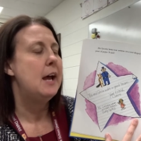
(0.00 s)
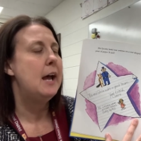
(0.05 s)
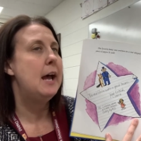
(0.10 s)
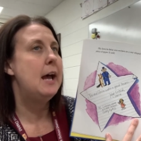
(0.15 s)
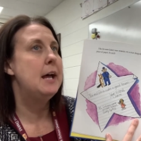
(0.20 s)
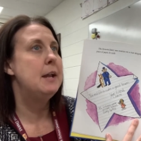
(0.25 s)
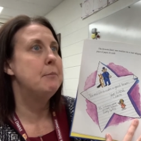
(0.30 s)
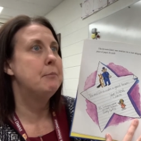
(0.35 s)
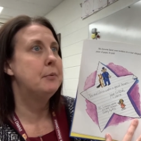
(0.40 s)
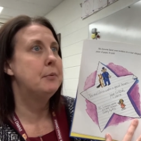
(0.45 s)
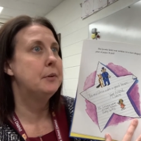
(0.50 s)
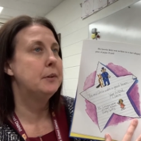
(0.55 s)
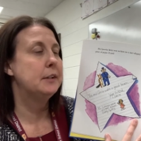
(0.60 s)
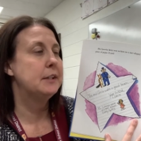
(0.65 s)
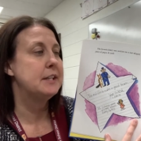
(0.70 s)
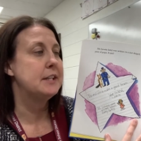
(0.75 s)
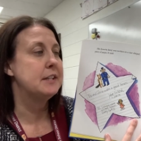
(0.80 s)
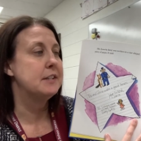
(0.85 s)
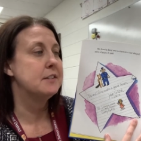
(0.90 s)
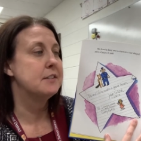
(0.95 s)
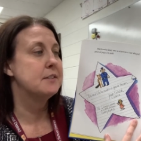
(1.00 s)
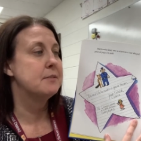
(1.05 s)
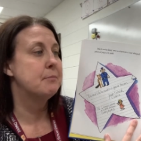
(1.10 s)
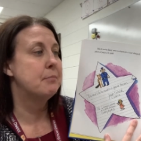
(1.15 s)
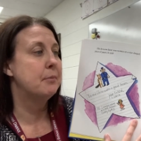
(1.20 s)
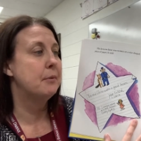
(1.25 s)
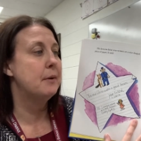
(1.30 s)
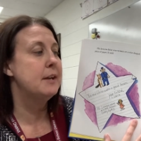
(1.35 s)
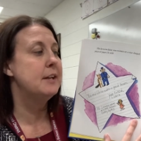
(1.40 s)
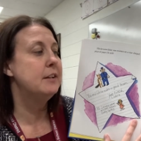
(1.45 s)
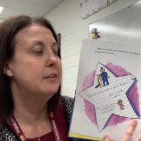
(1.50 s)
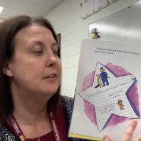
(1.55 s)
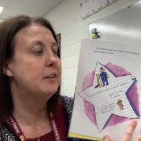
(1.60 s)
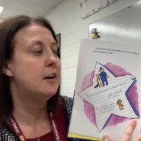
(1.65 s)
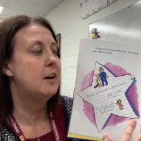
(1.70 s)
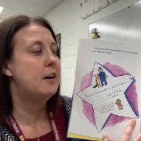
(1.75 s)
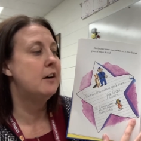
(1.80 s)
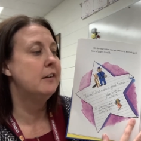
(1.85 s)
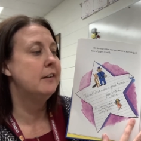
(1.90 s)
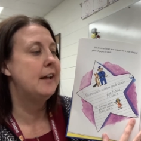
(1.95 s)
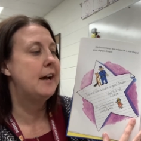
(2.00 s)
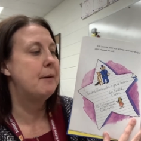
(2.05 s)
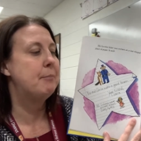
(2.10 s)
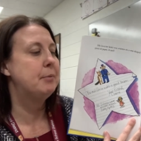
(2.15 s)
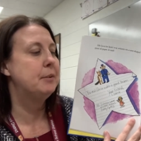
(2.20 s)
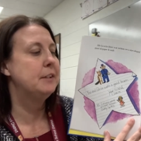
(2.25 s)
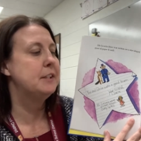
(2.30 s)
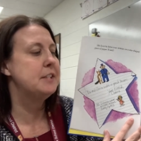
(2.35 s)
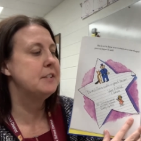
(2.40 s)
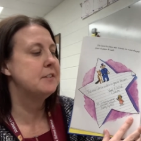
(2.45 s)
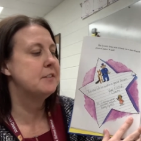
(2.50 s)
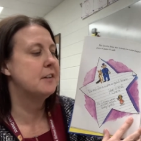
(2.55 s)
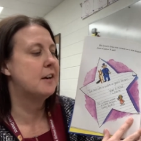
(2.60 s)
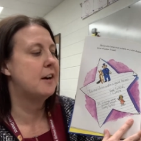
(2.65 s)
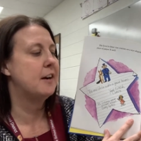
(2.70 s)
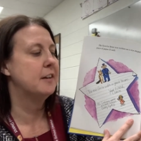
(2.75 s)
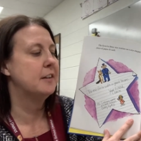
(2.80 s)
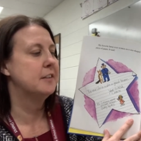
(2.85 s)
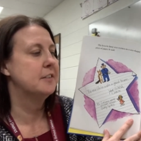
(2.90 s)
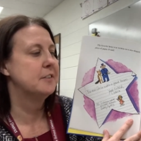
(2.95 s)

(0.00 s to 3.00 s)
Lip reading: And please bring along that police dog."